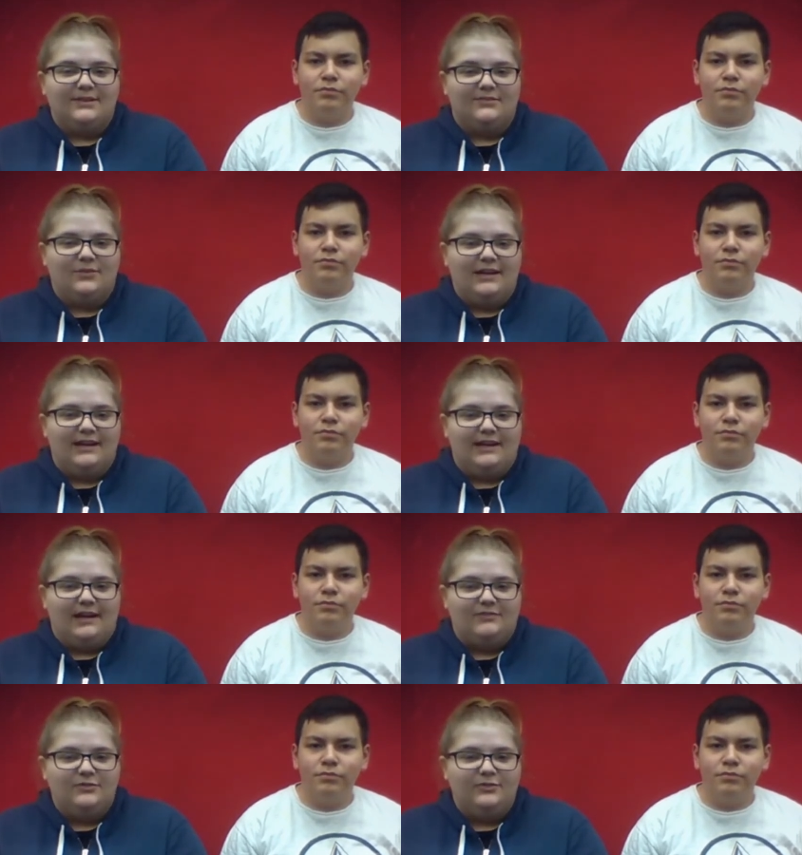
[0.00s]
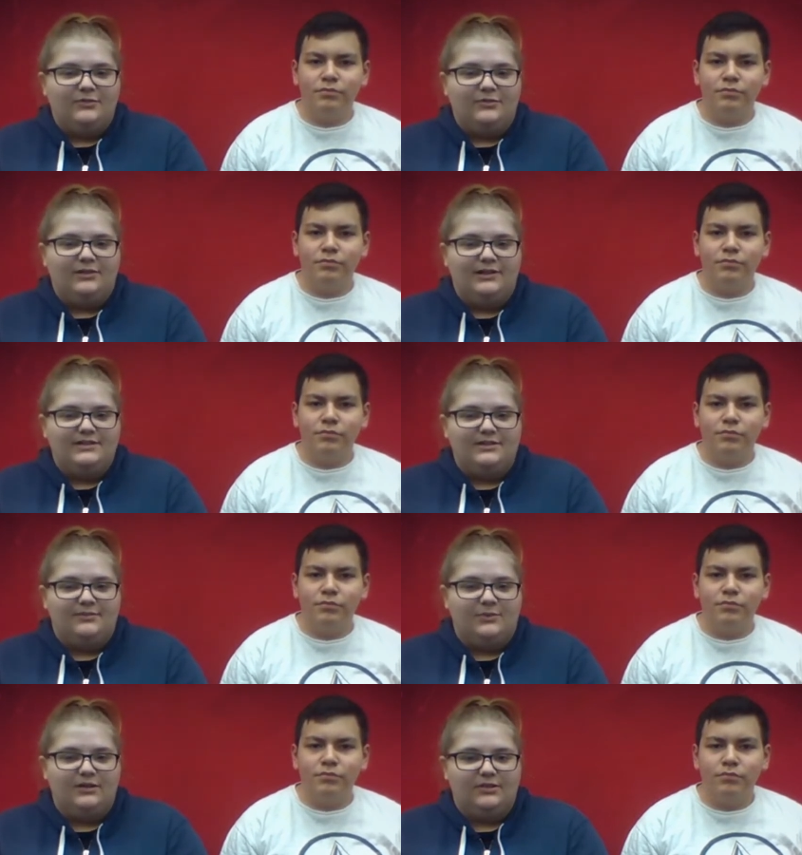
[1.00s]
Speaker 1: on Friday after school until
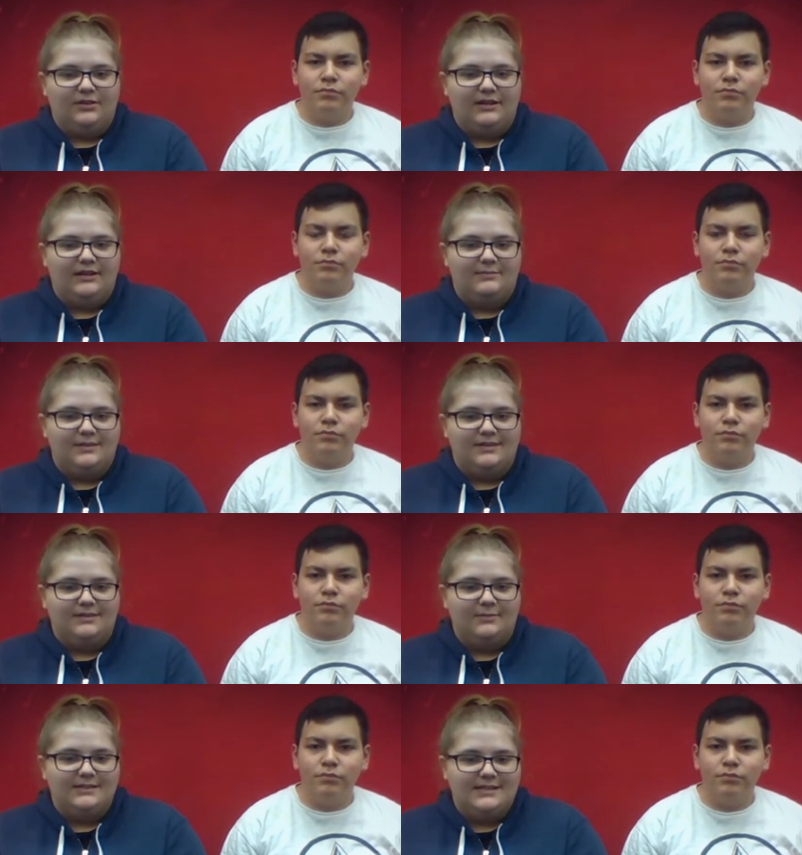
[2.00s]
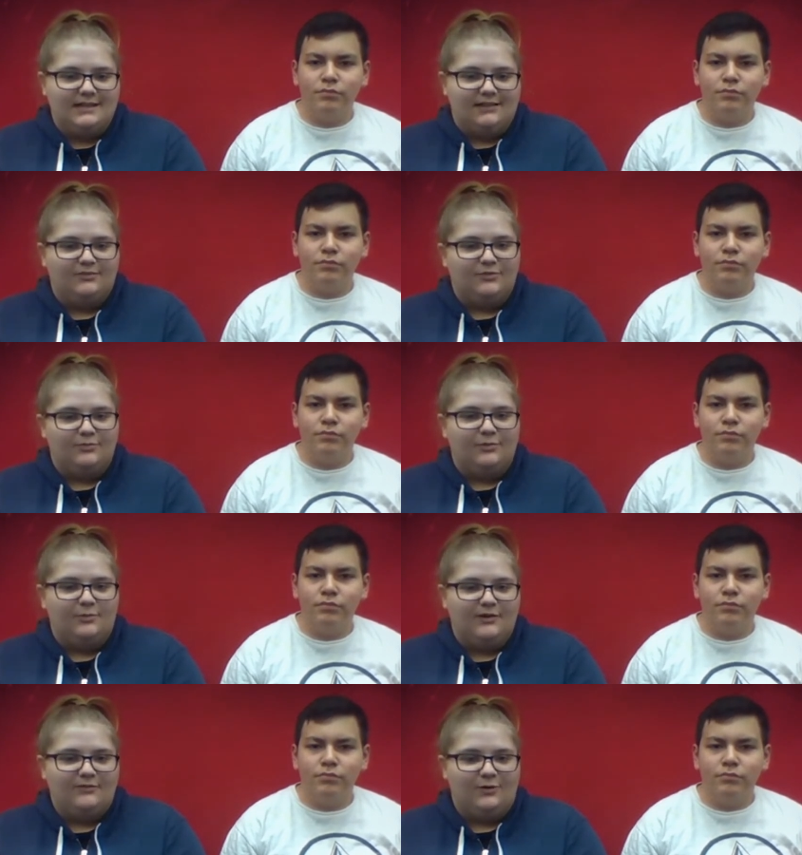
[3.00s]
4:30 in Mrs. Quintanilla's room
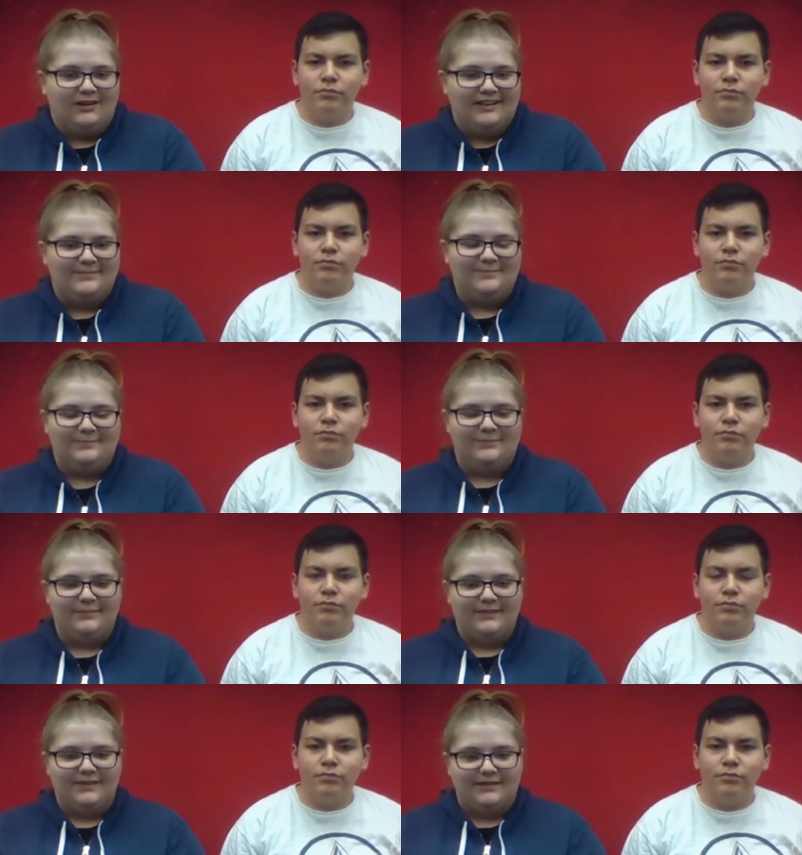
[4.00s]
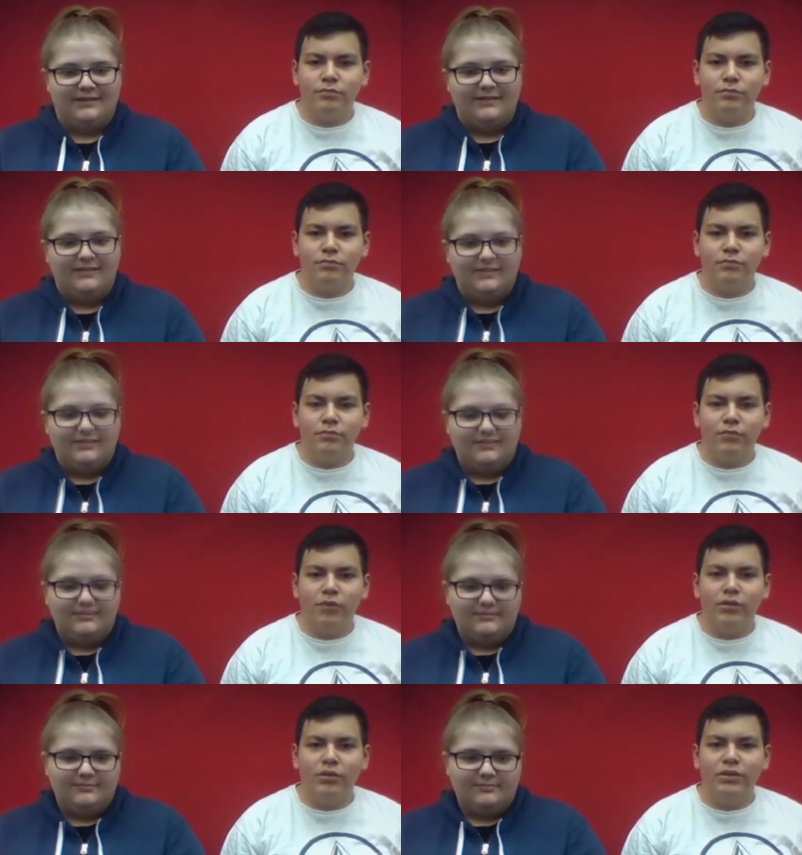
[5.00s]
140.
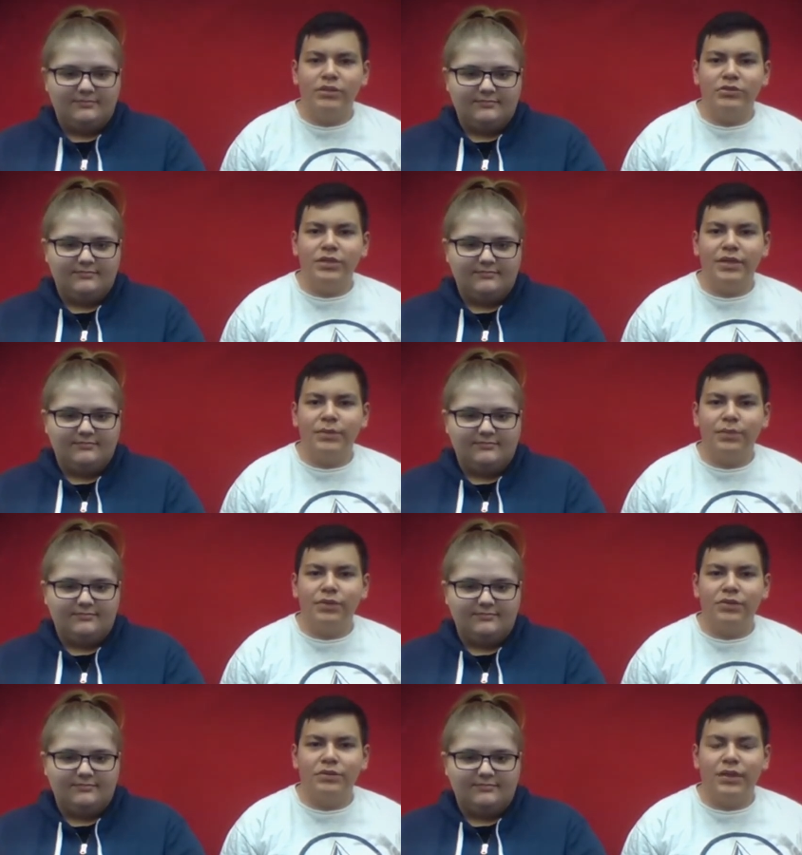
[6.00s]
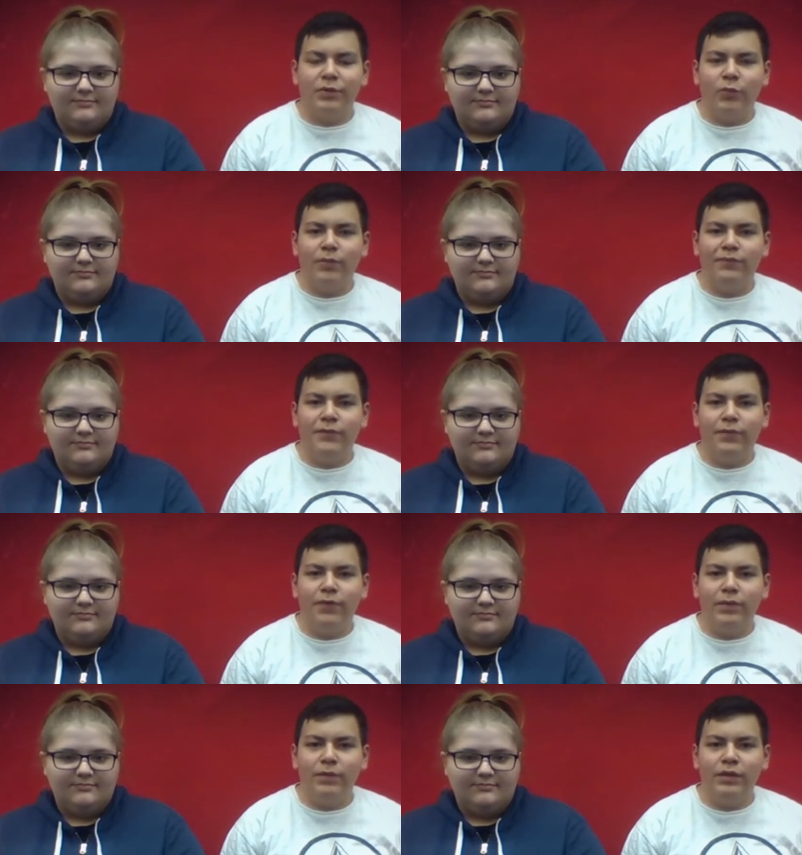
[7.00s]
Speaker 2: Are you interested in computers and web
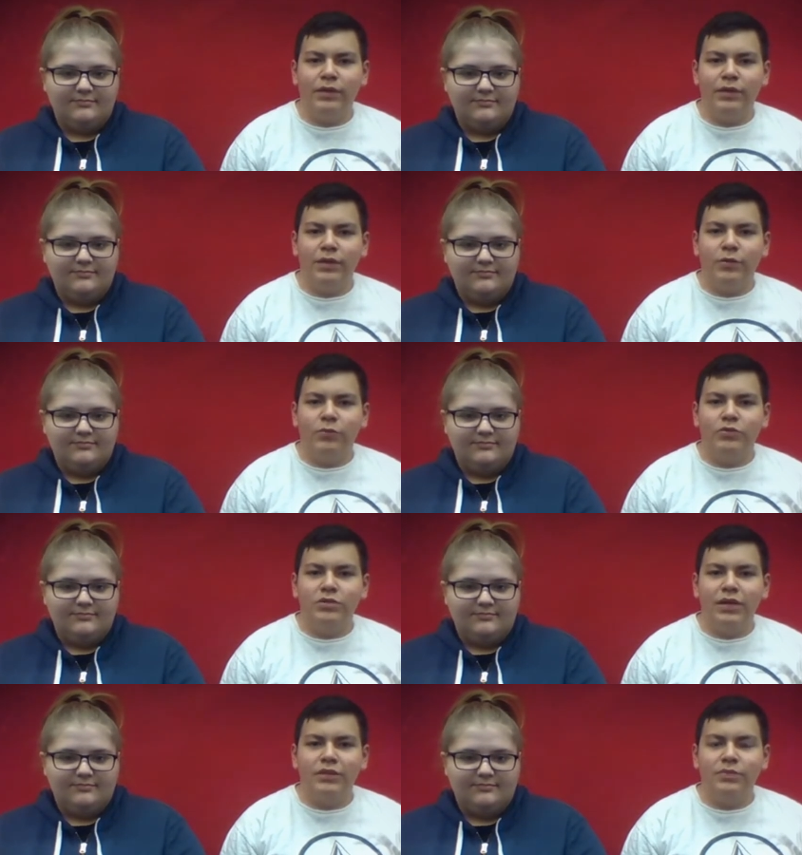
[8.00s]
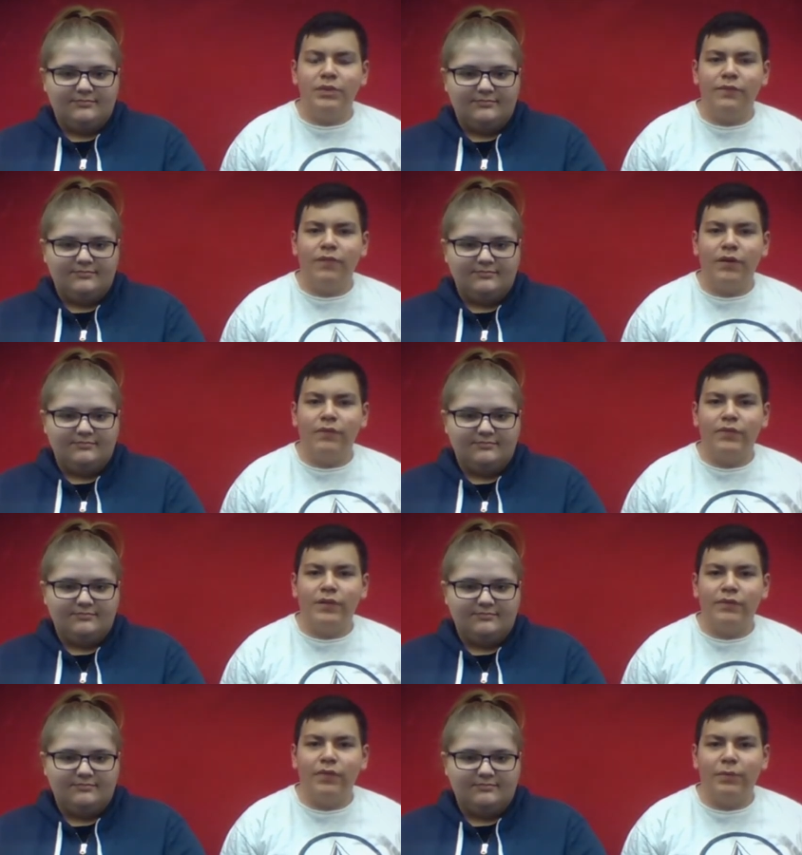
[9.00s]
development? Would you like to be involved
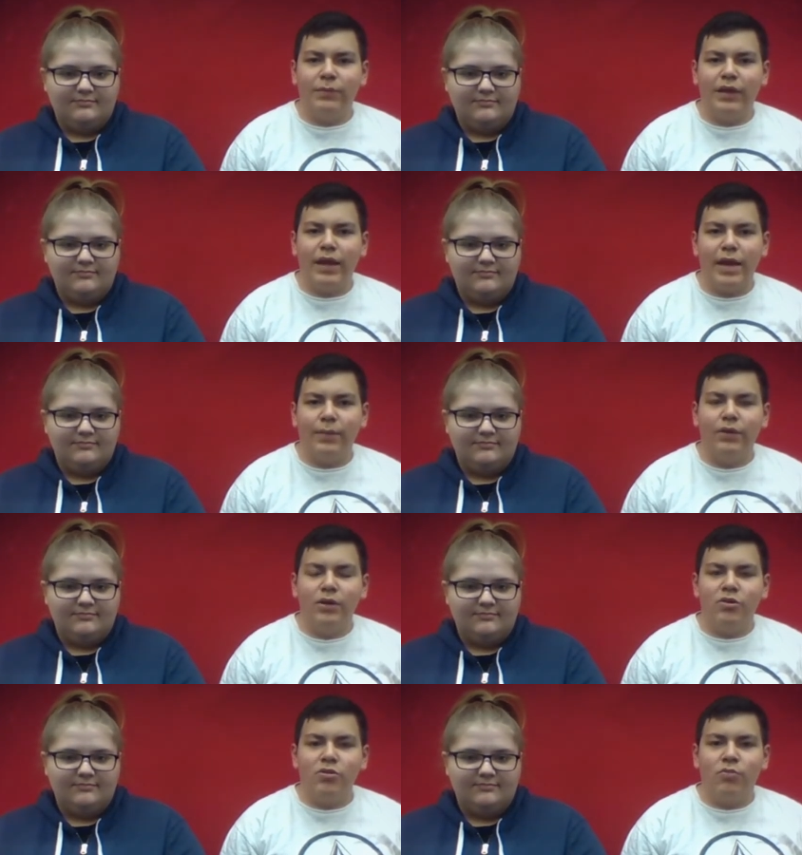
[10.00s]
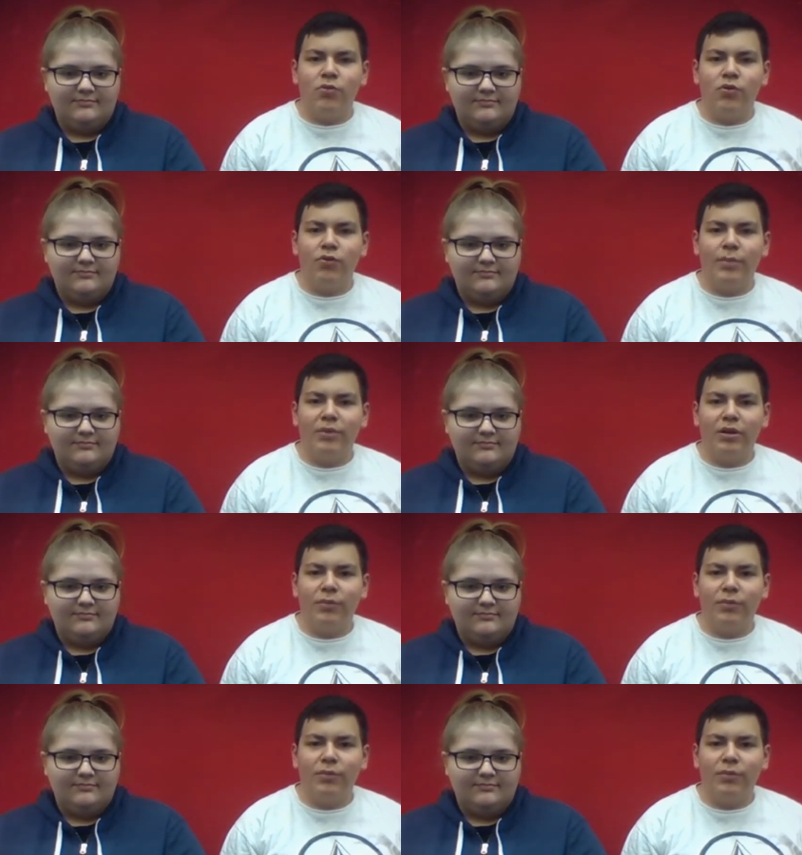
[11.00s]
in developing an app or programming a